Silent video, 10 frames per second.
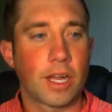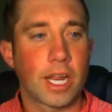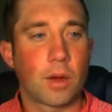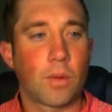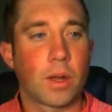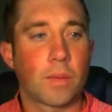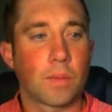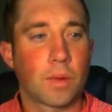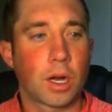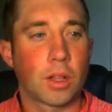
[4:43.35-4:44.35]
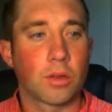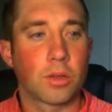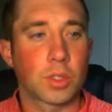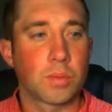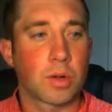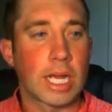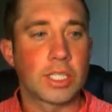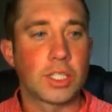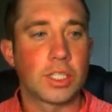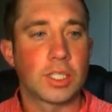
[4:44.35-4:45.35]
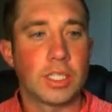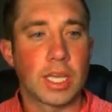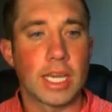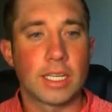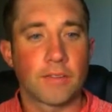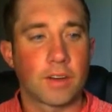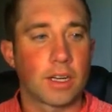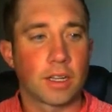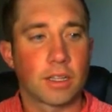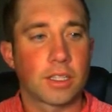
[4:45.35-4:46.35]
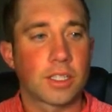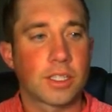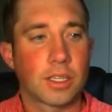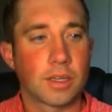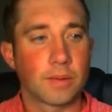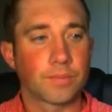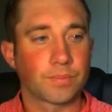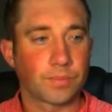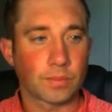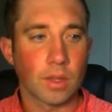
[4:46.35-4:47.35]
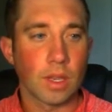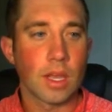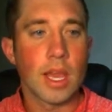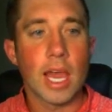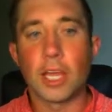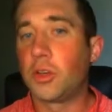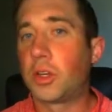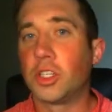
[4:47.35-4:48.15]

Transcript: And I want to color those branches, these eight different colors and you can